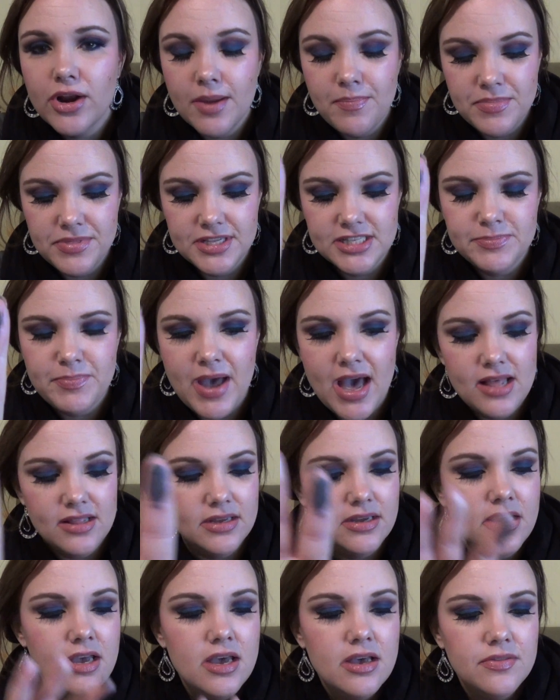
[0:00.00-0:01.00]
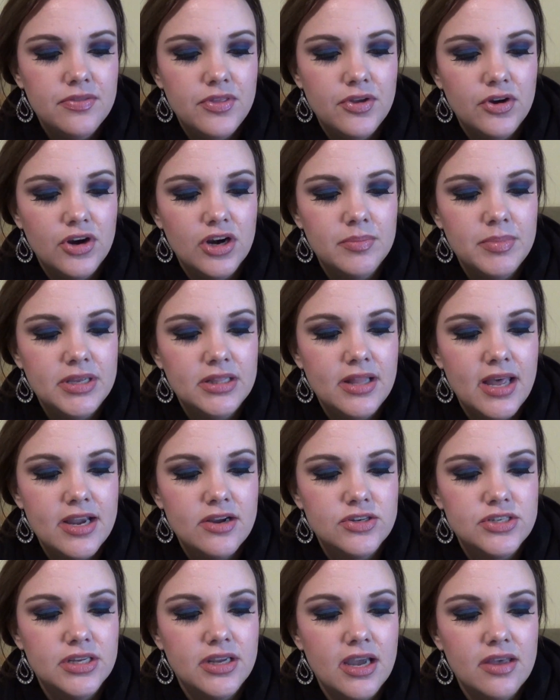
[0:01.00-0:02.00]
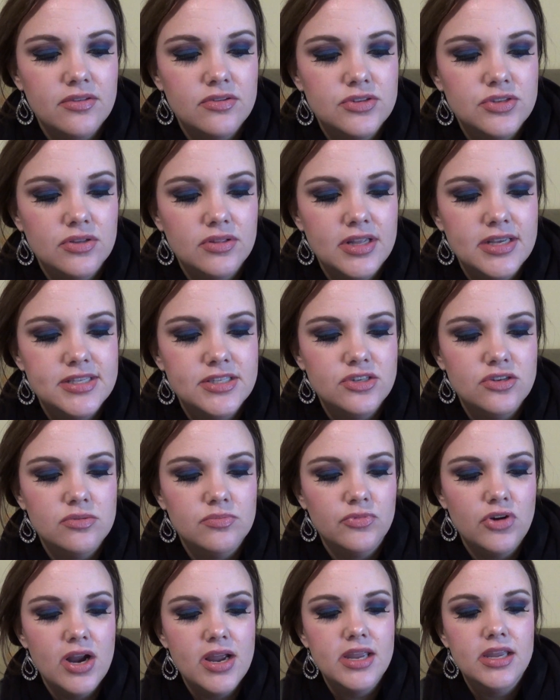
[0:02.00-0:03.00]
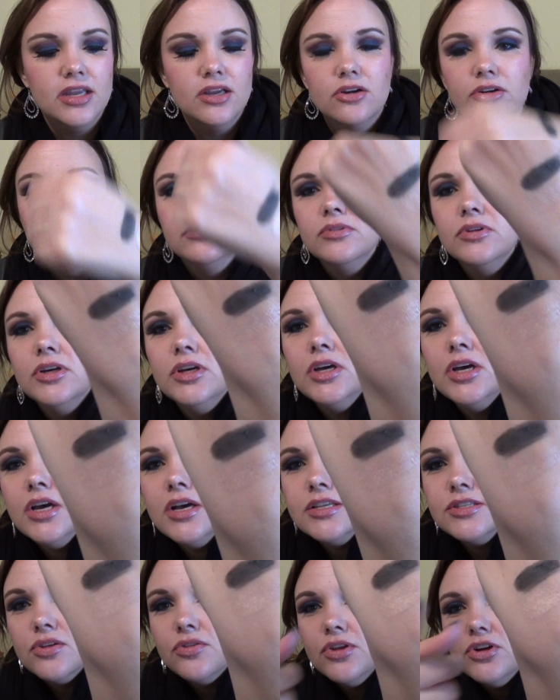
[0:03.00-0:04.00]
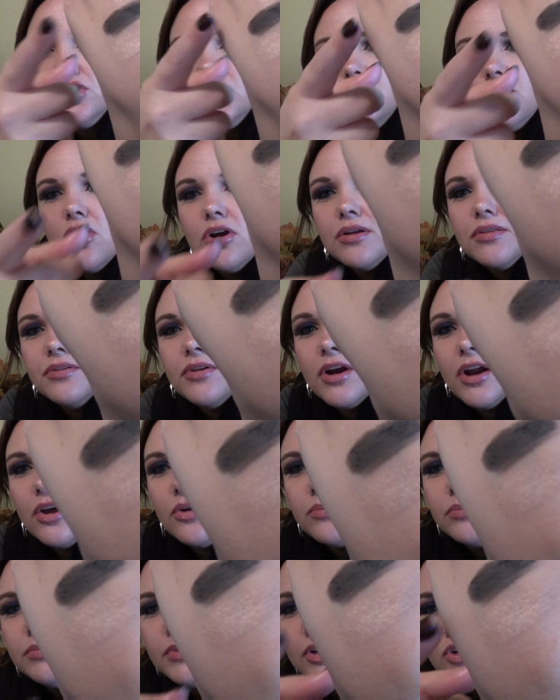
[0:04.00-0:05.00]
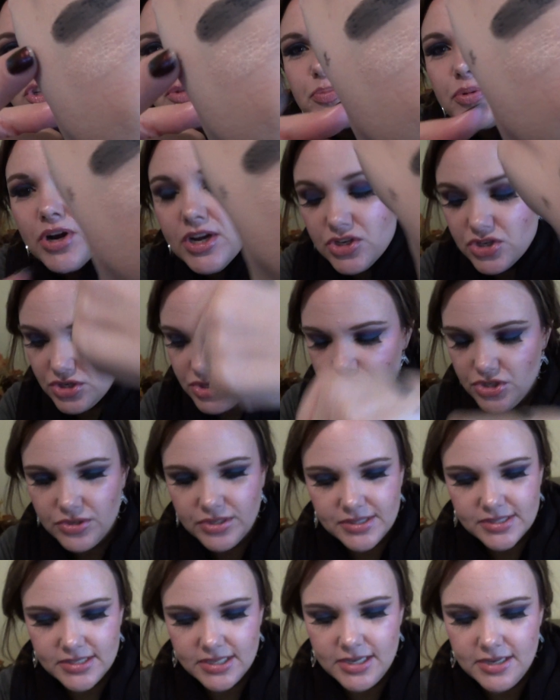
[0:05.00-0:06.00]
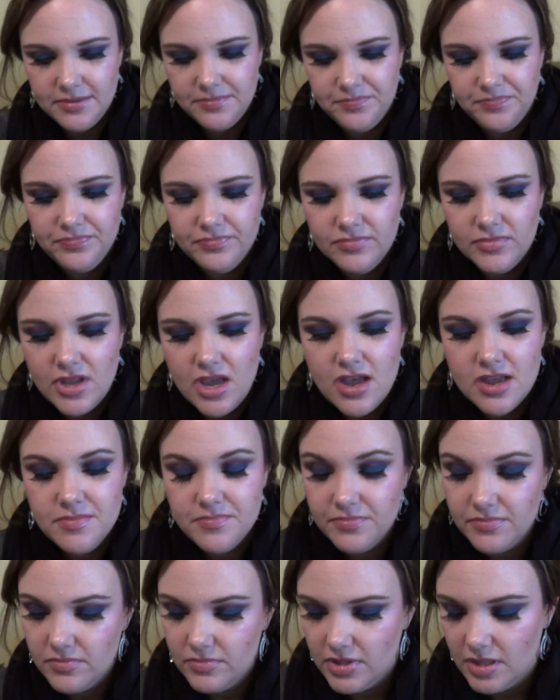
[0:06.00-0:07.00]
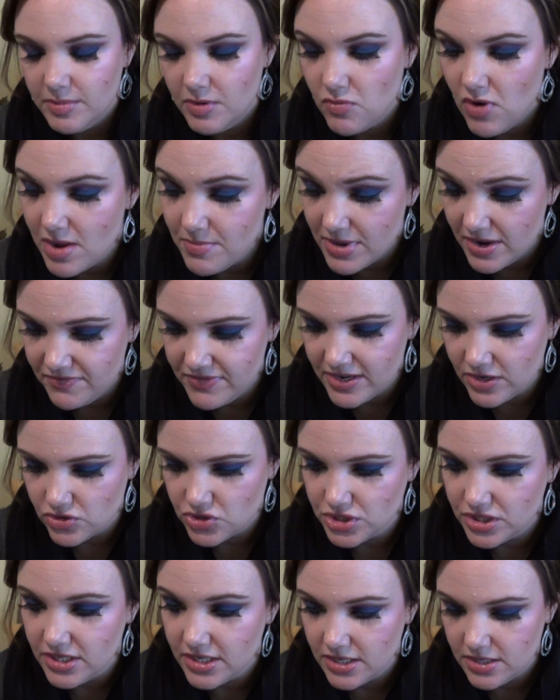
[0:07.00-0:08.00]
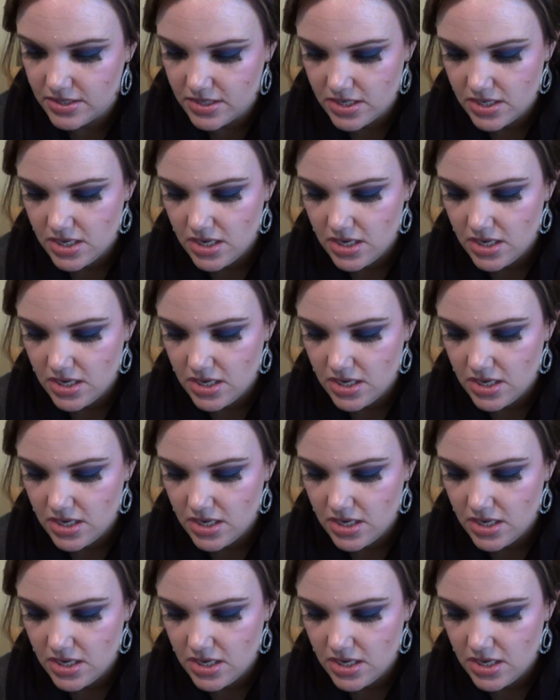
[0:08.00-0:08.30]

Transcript: up in this palette. They're going to be layered together, so let's do them right here. So there's Dark Throne, there's Precious. You can see it, okay? Let me wipe my fingers clean.